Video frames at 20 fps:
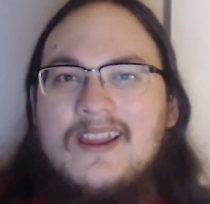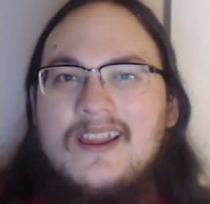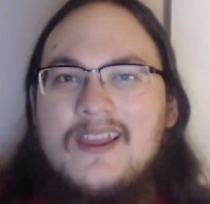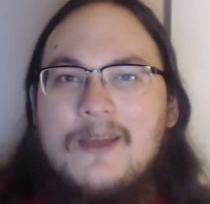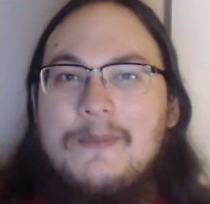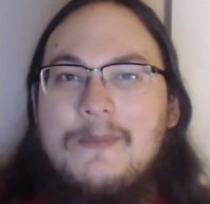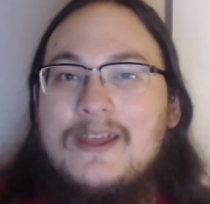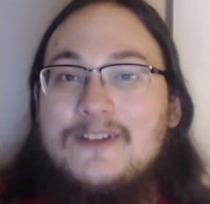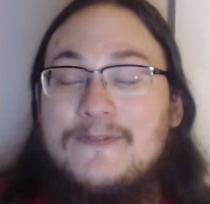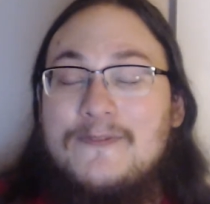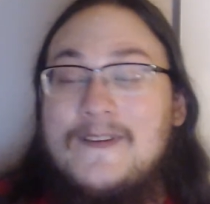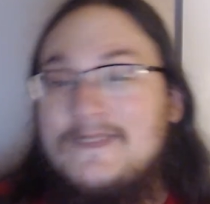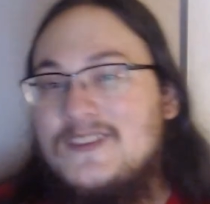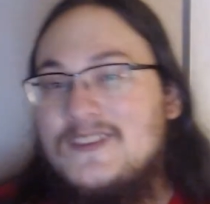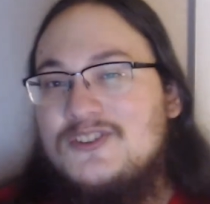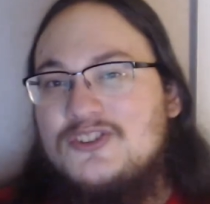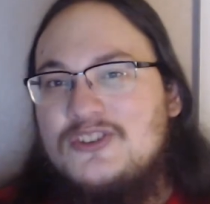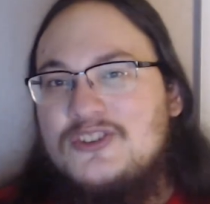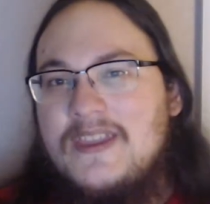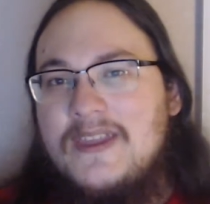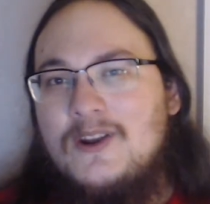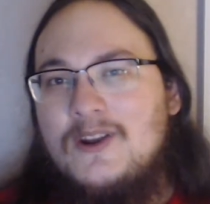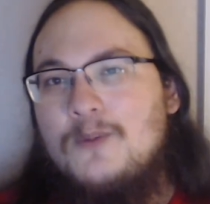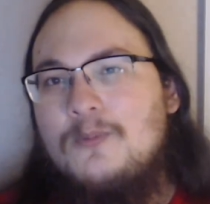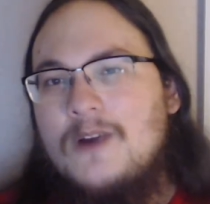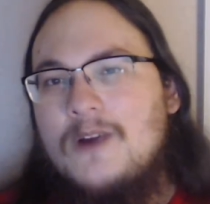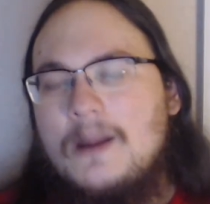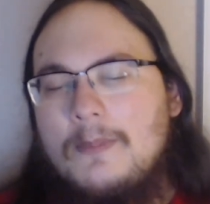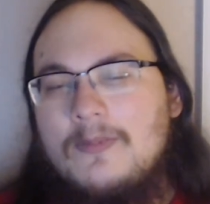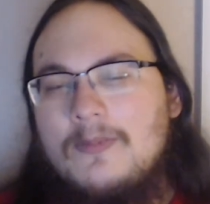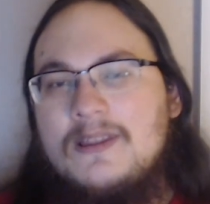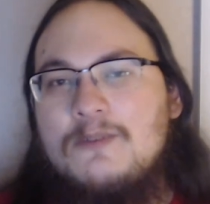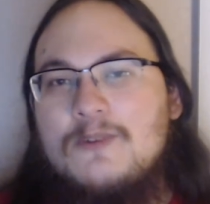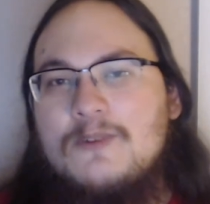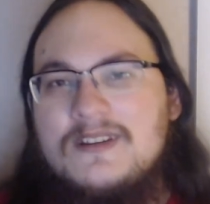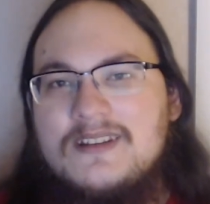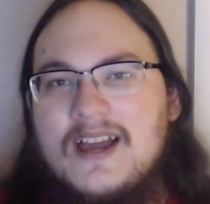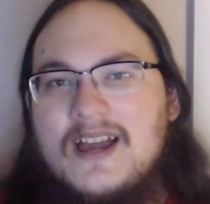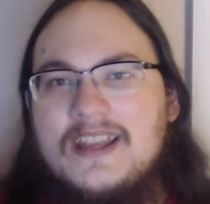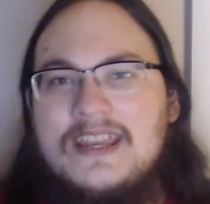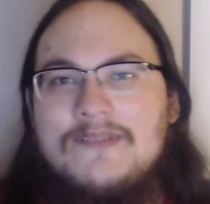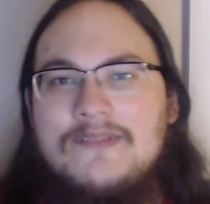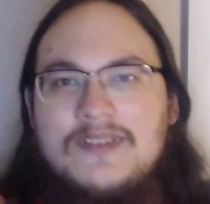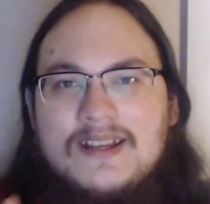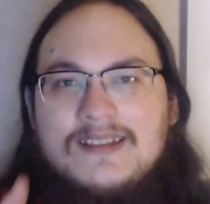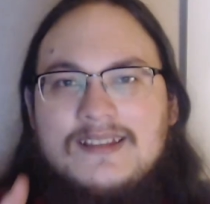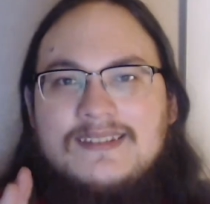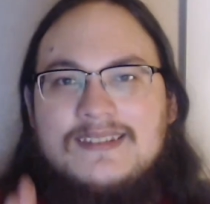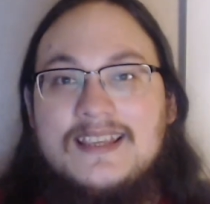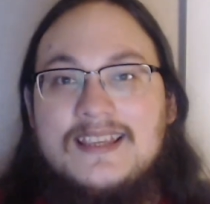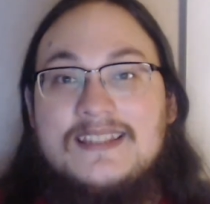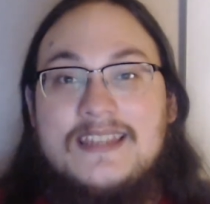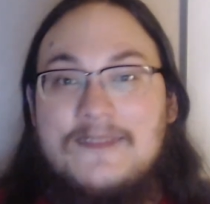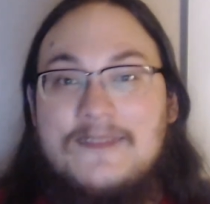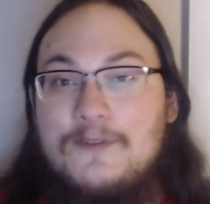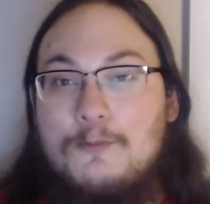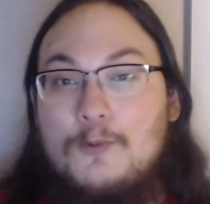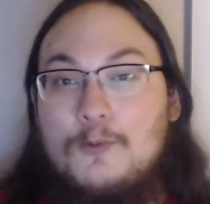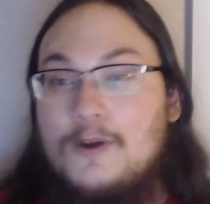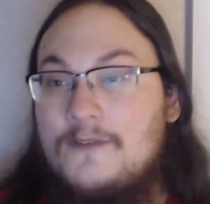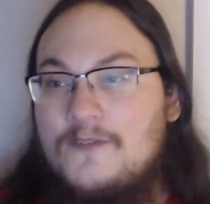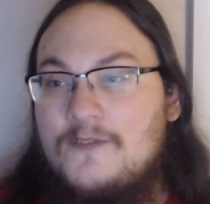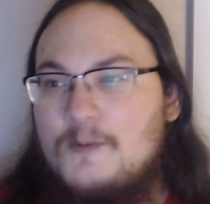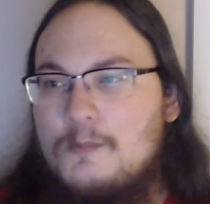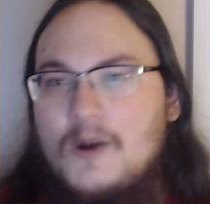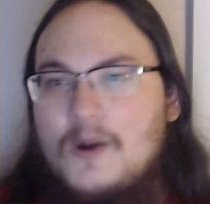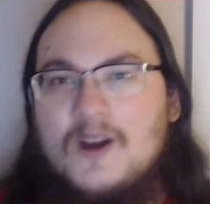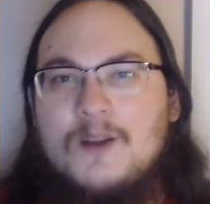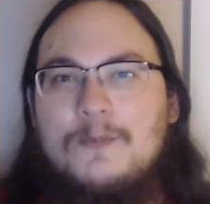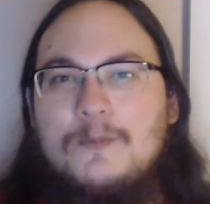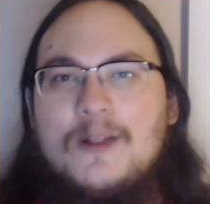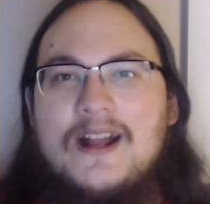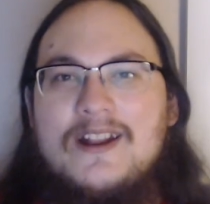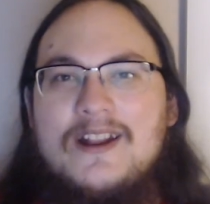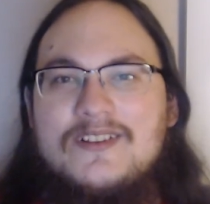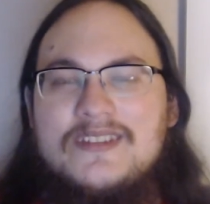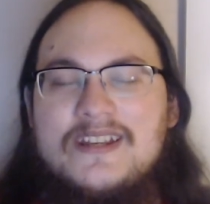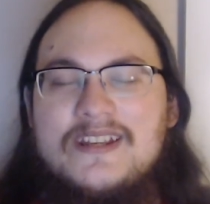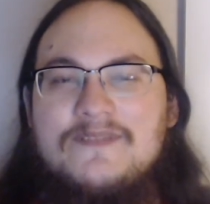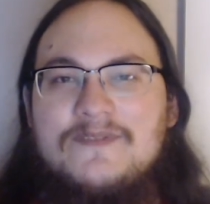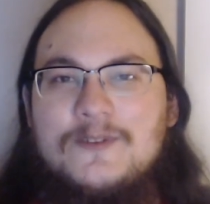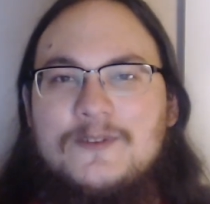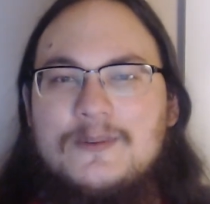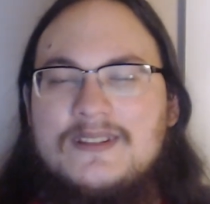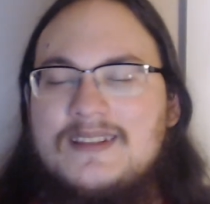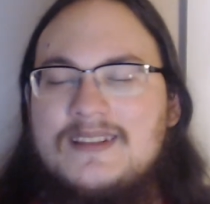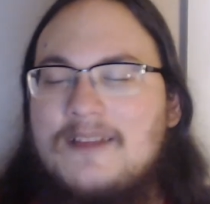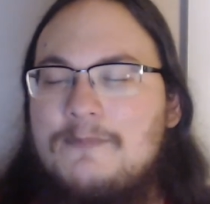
As a matter of fact, this channel probably would not even exist if it weren't for Markiplier's influence.